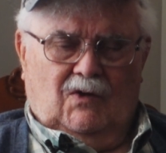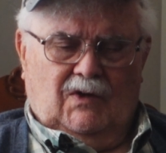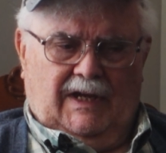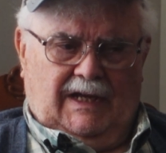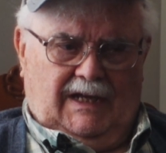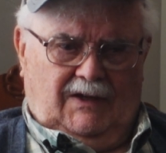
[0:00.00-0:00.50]

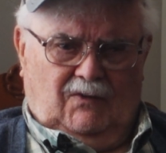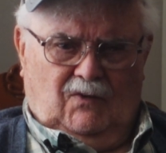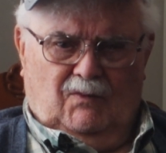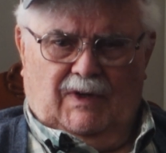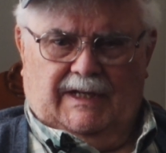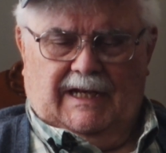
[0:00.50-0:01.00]
Okay,
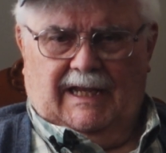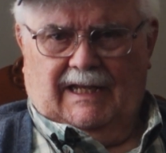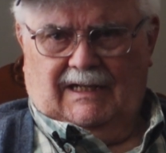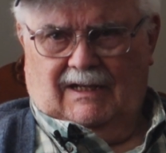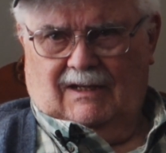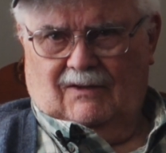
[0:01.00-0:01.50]
well, my
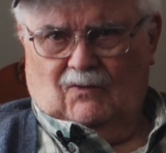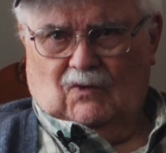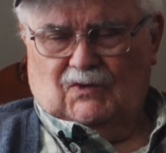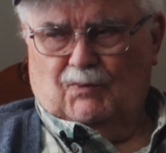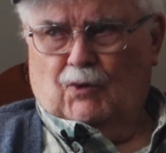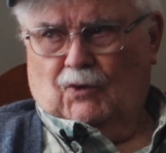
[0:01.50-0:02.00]
dad
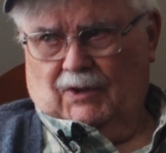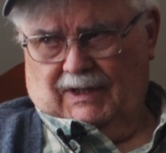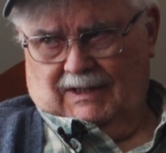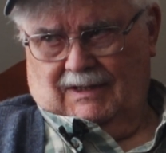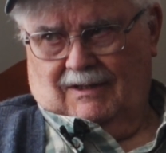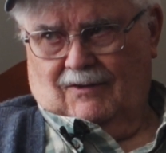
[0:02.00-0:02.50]
was
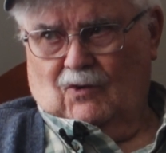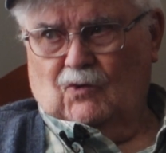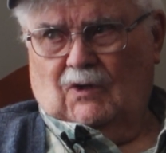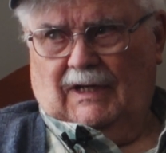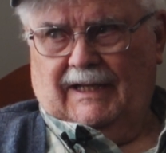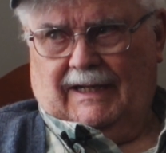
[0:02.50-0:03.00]
born in
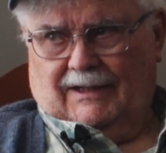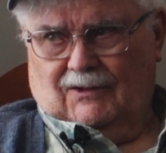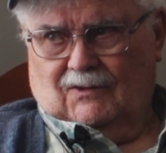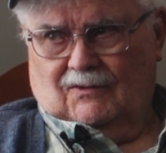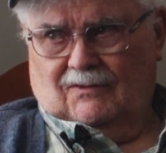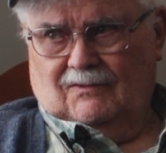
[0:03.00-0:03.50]
Oakley,
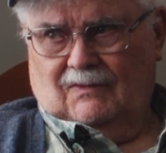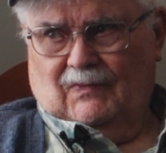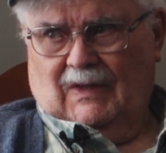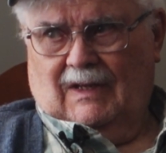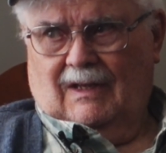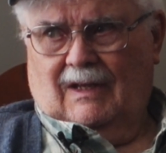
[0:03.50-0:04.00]
Idaho
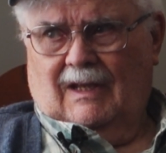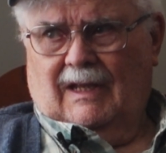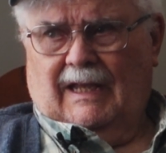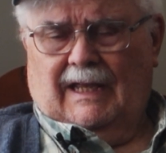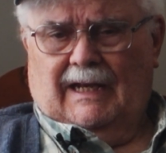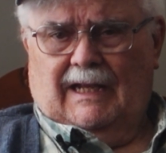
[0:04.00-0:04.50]

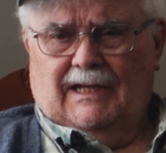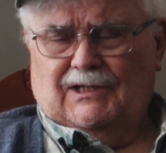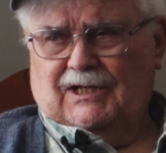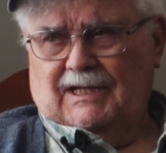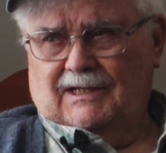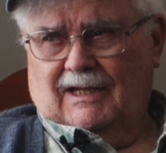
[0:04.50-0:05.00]
in
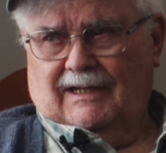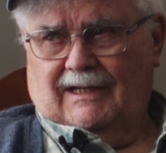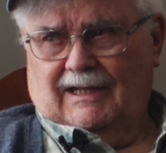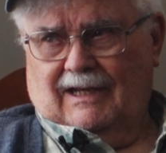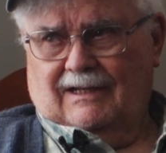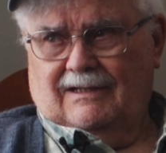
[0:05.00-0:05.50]

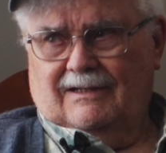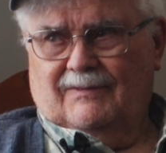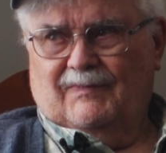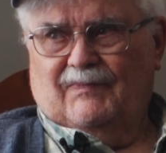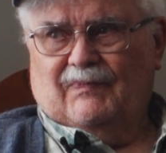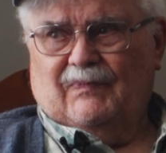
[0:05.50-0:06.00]

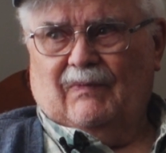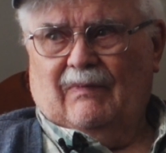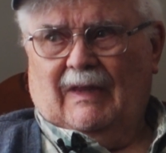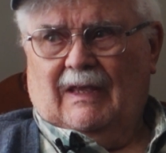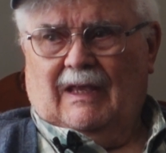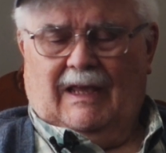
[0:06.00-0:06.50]
1898,
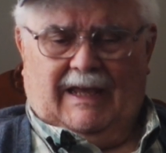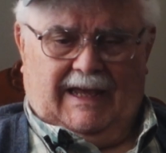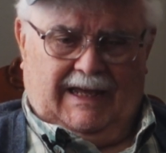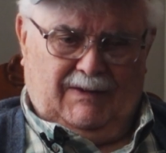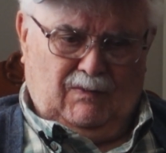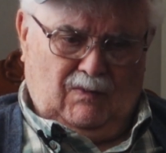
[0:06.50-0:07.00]

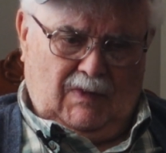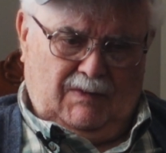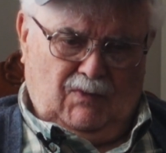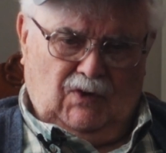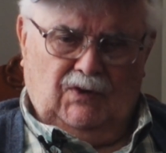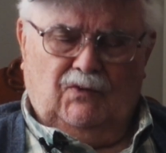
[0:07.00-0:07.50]
and
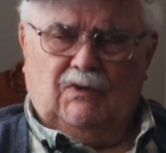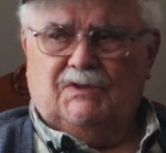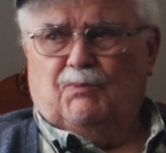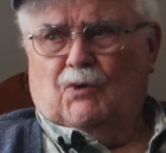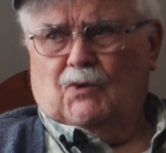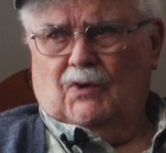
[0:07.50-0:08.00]
my mother
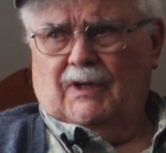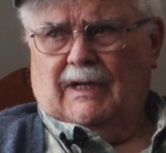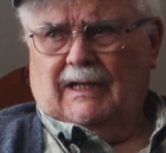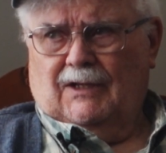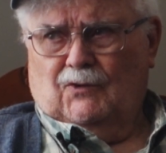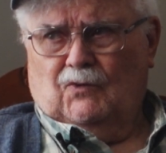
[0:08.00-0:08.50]
was
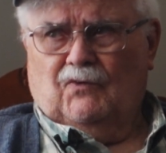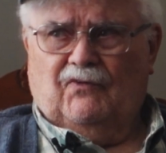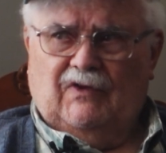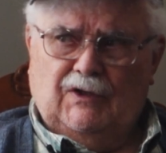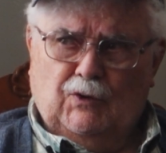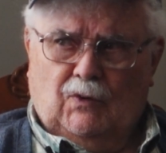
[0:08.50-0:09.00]
born in
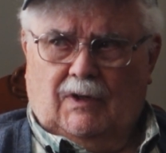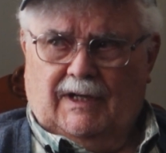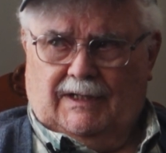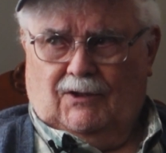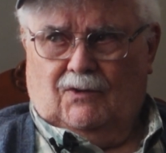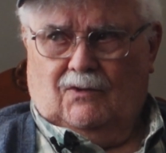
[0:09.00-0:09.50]

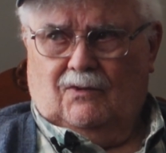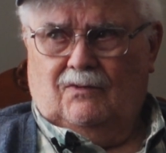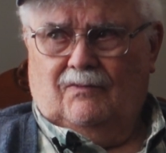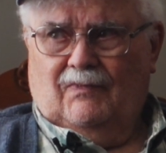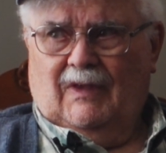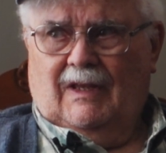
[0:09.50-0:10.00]
Orfino,
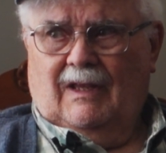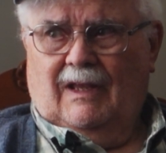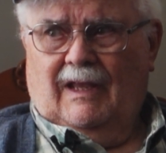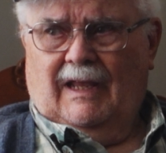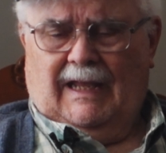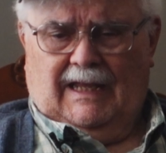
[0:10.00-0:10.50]
Idaho
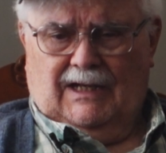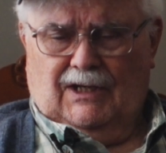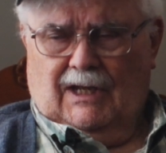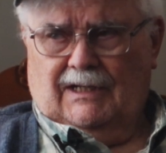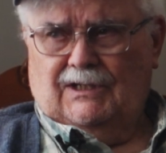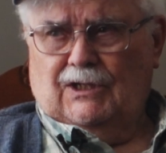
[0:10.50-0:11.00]

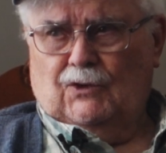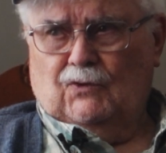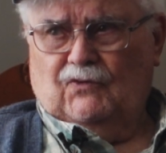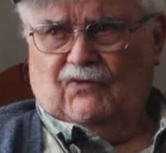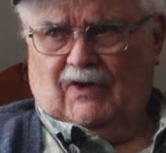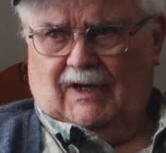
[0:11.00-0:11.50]
in
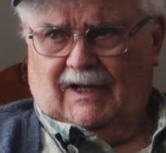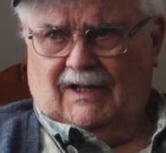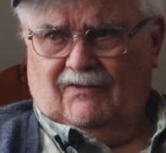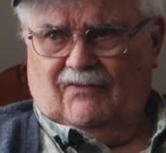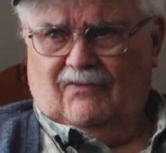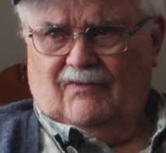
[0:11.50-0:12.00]

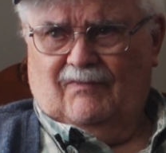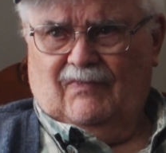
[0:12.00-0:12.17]
1905.